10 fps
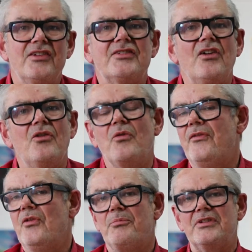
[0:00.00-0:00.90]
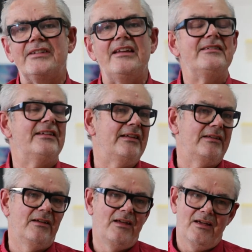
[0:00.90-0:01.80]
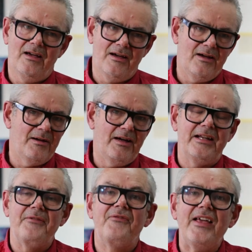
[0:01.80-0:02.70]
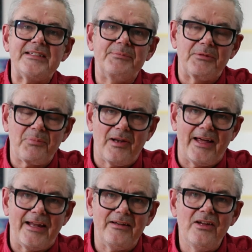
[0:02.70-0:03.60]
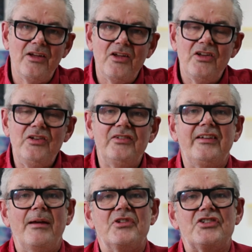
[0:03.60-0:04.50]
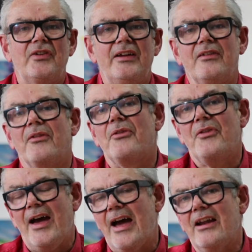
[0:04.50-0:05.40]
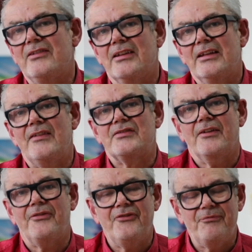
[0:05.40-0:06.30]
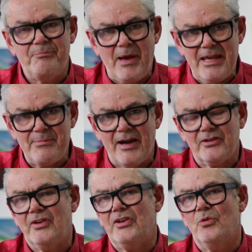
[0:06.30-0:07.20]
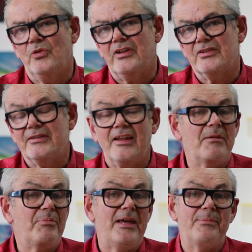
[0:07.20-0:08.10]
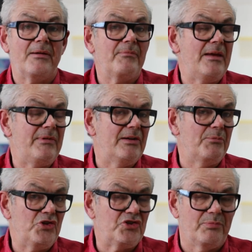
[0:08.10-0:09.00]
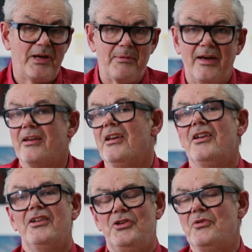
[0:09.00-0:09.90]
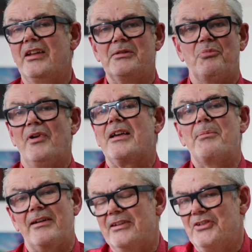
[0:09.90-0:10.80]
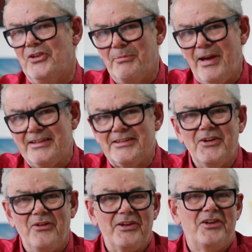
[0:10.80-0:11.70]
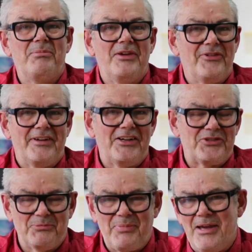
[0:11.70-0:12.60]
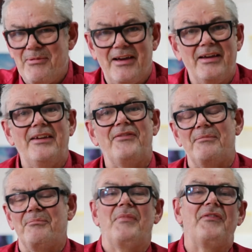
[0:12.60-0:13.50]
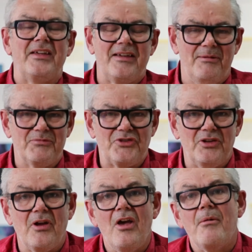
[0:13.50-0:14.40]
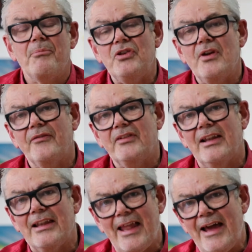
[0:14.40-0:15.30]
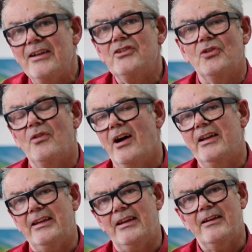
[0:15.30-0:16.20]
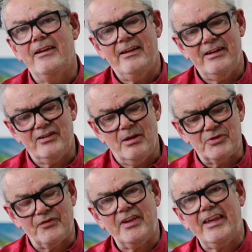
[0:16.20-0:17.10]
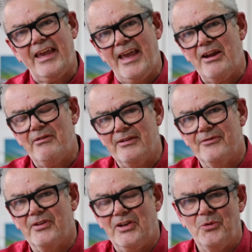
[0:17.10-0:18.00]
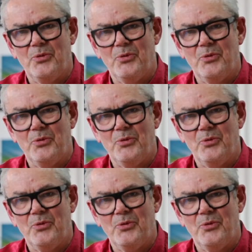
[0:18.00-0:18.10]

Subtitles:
So if you're presenting an investment plan, you need to demonstrate that that gives a payback to the audience. Now that payback may be an emotional payback. You get to brag about it to your mates, or it could be a financial payback if it comes good. But you have to land your idea in terms of caring for the